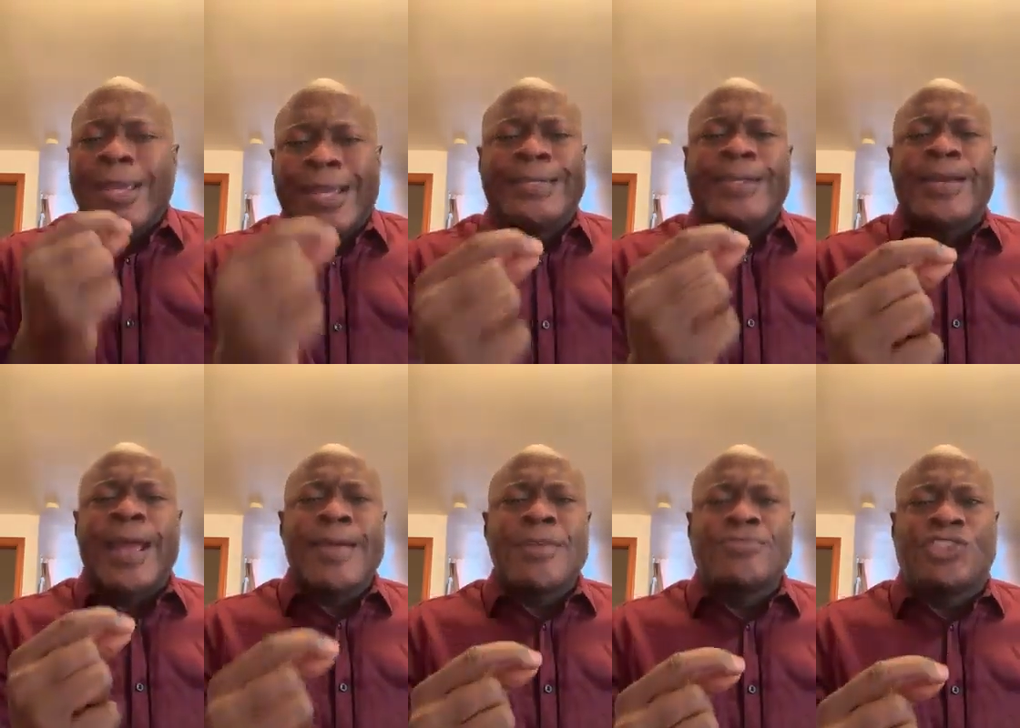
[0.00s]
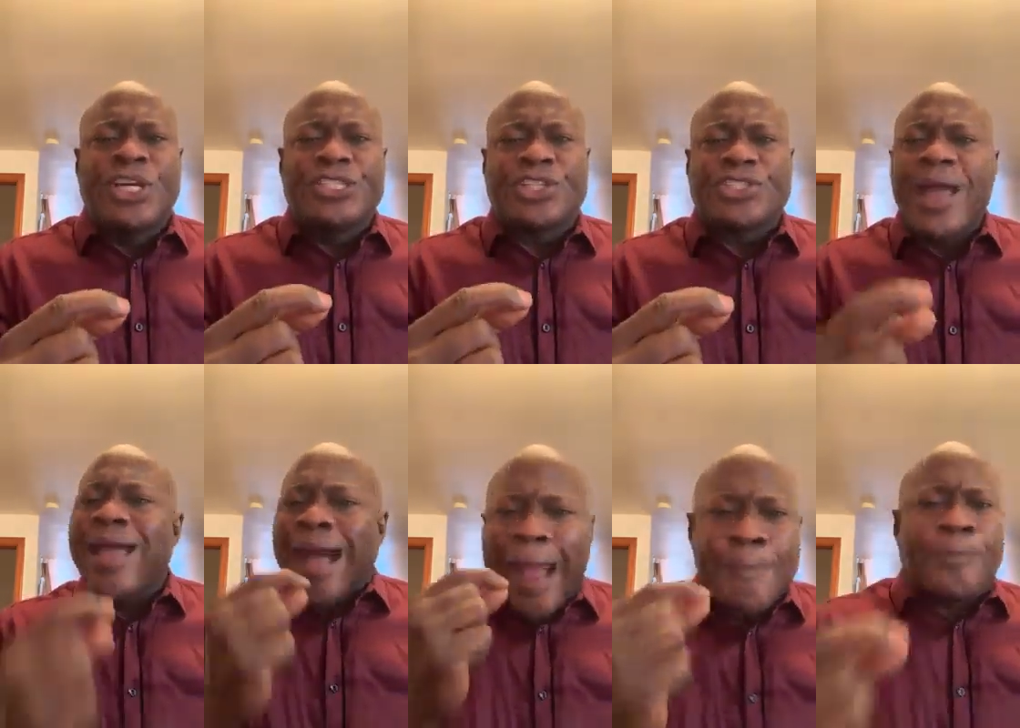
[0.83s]
In the name of Jesus,
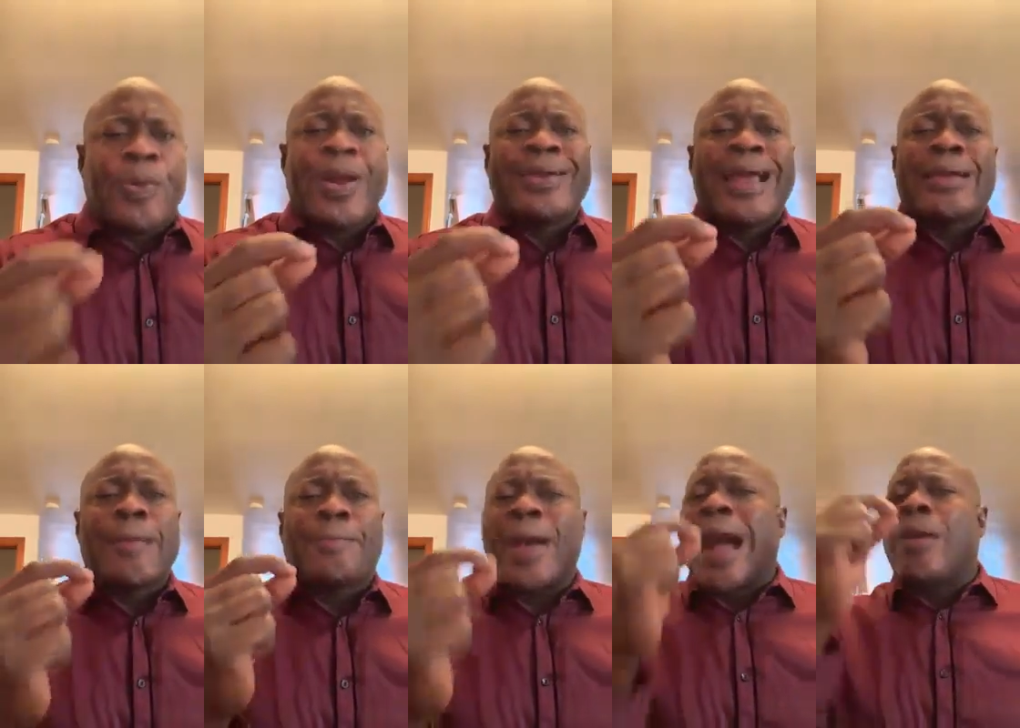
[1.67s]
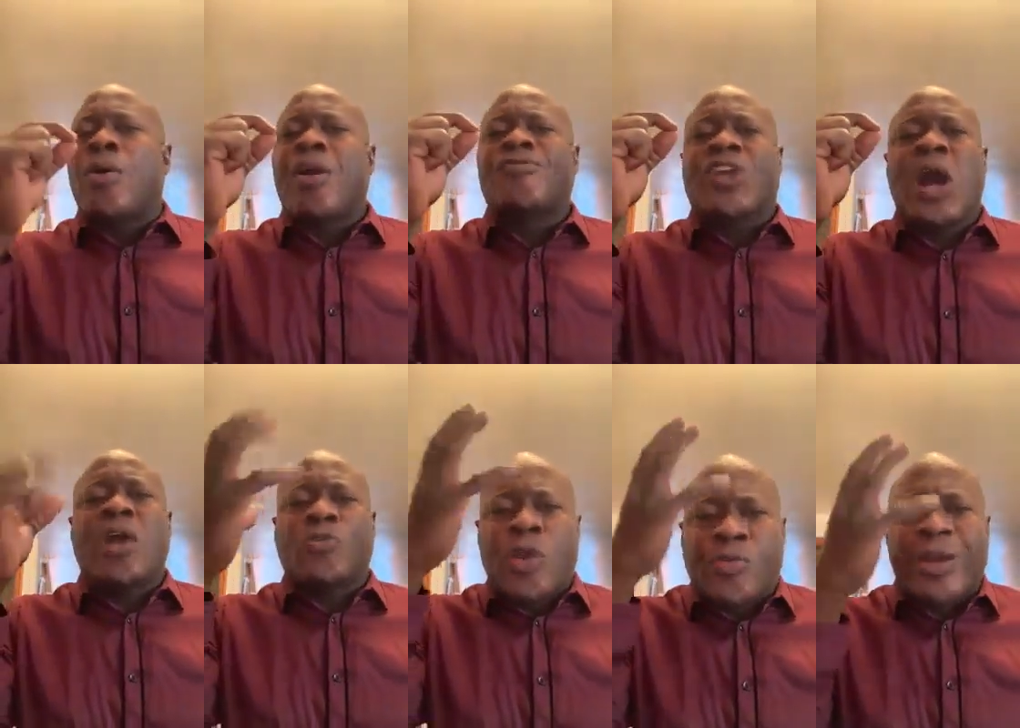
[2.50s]
I pray that the power of
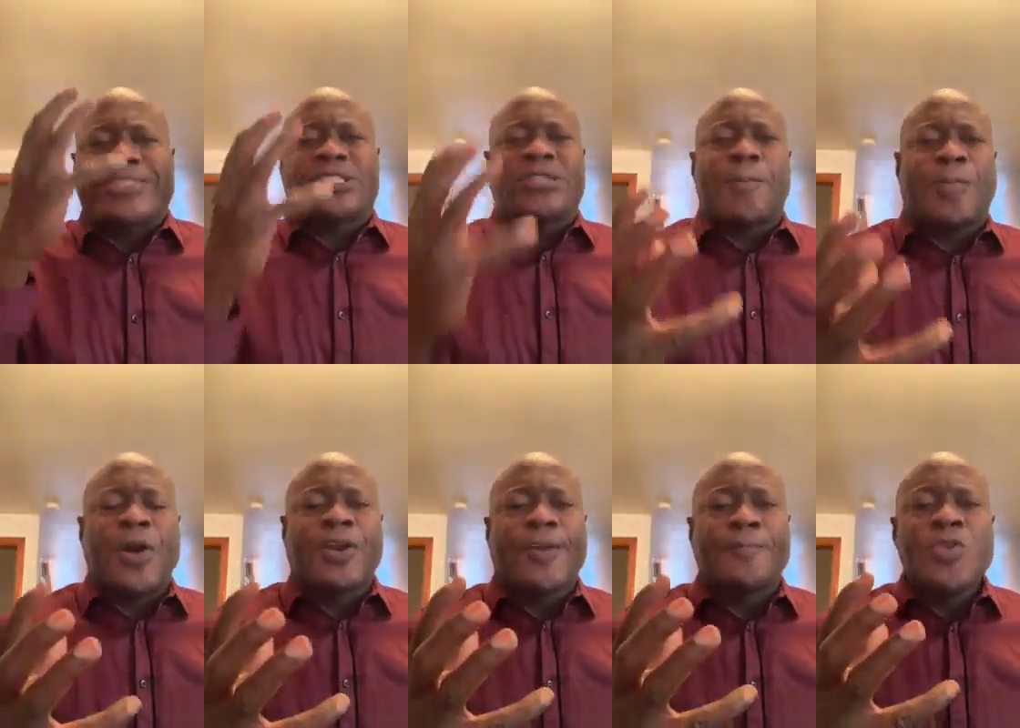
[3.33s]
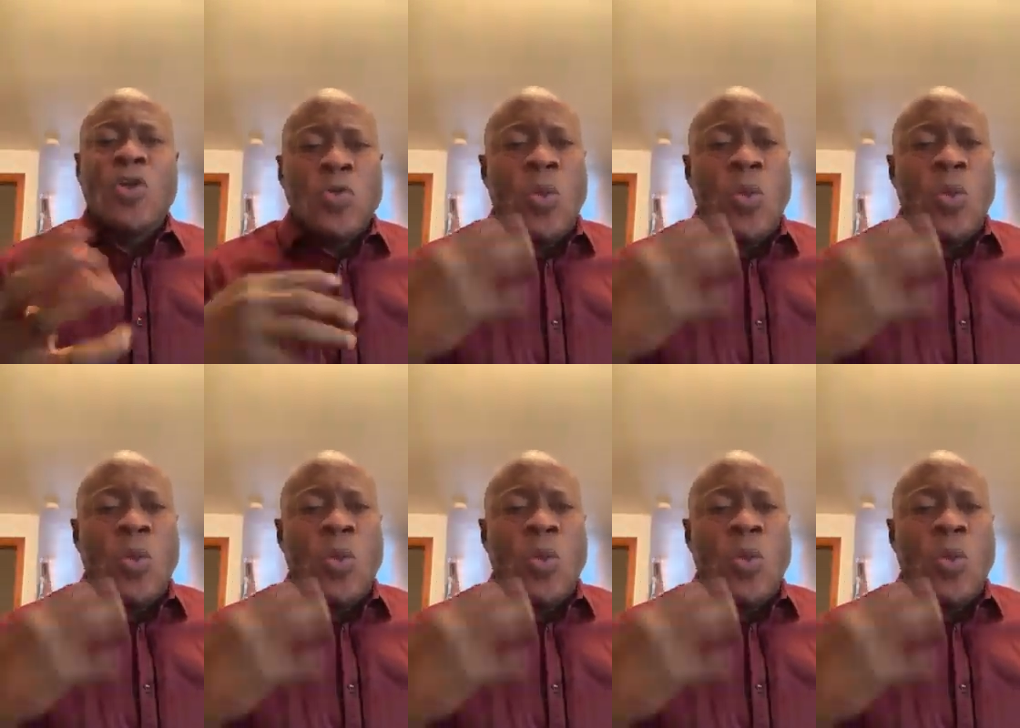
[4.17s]
God will rest upon you.